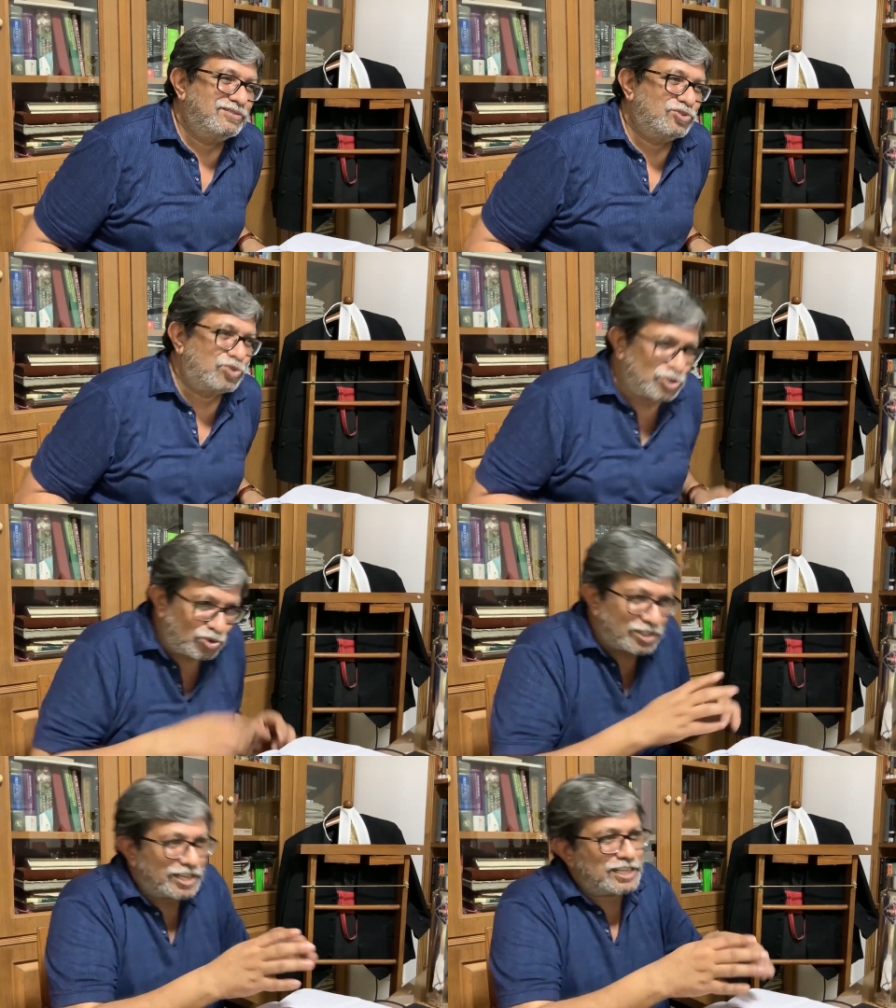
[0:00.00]
So this
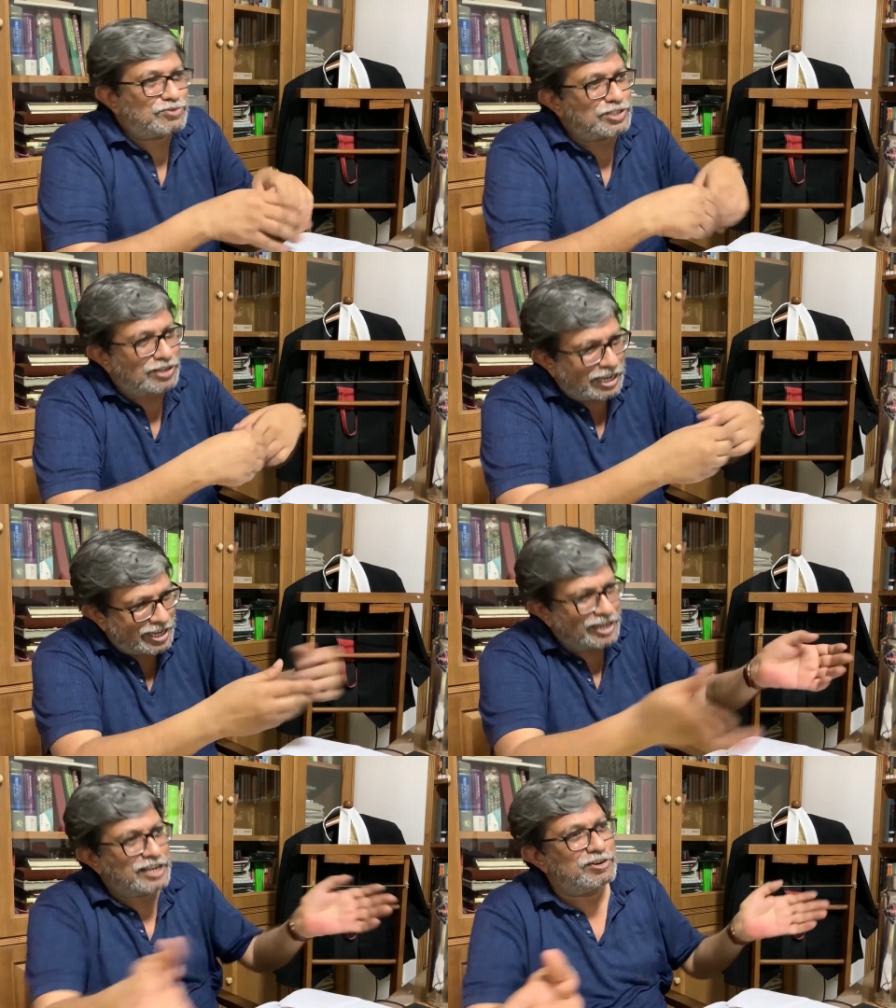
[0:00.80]
was a case which
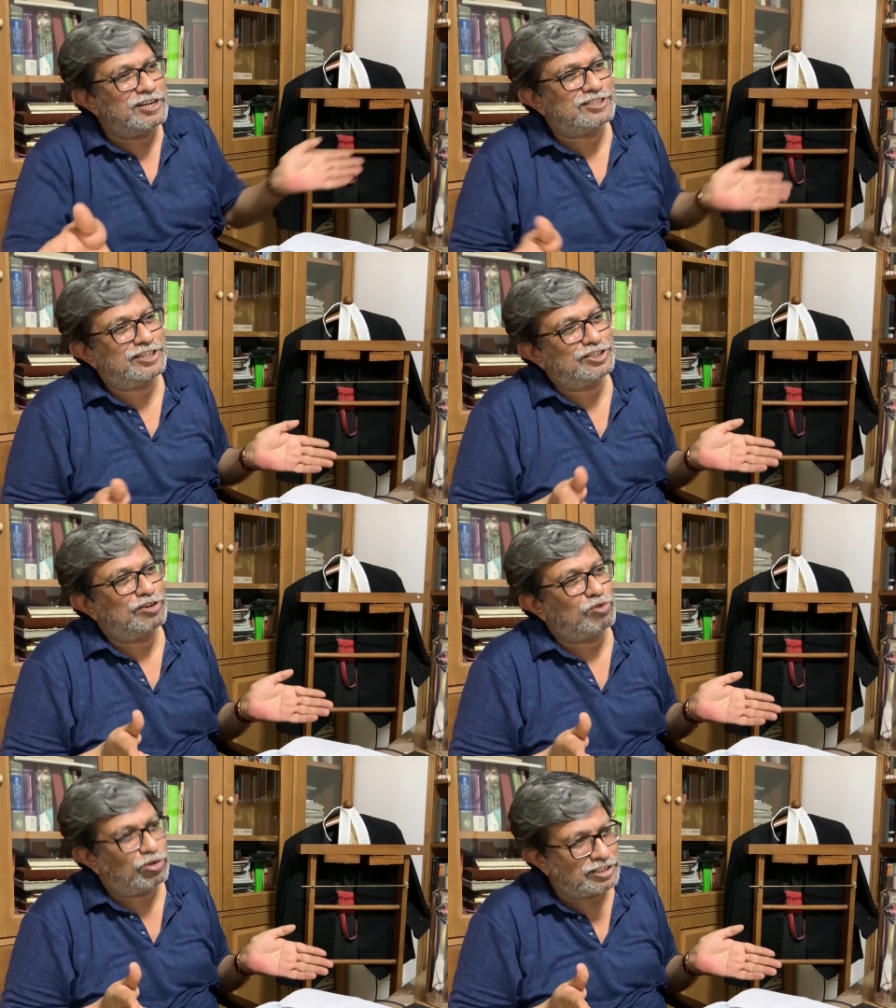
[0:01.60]
again gave an illustration
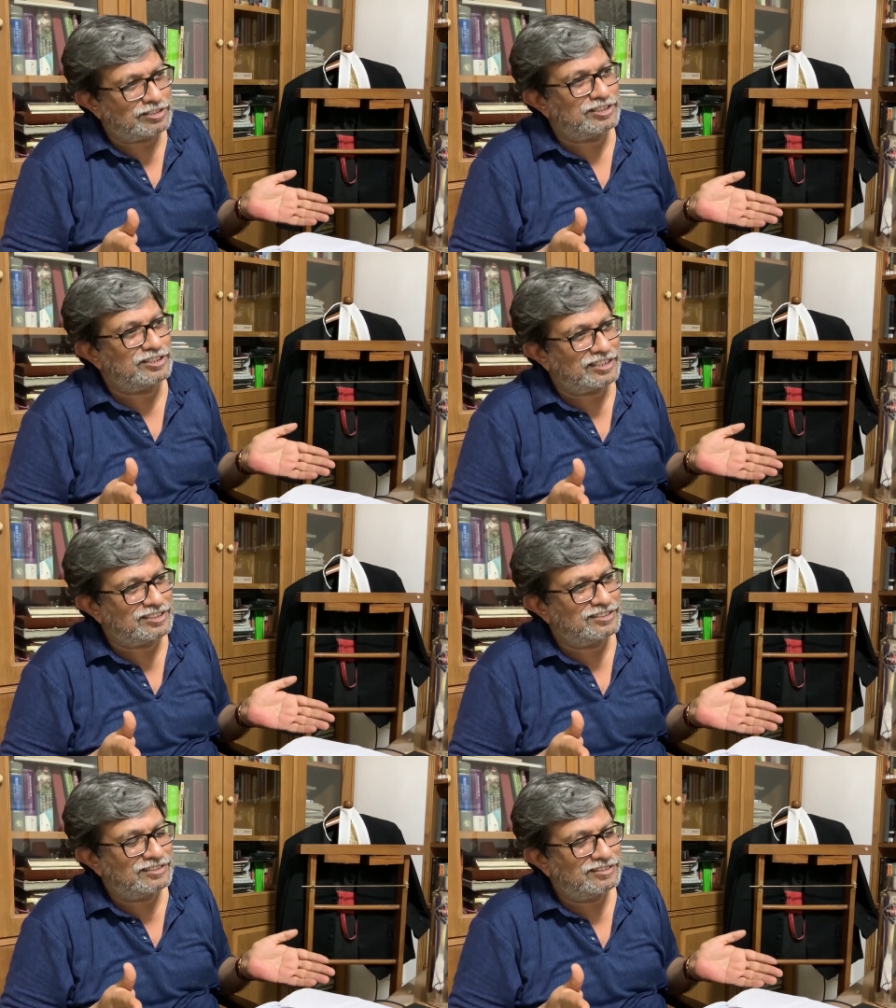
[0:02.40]
of all these three things.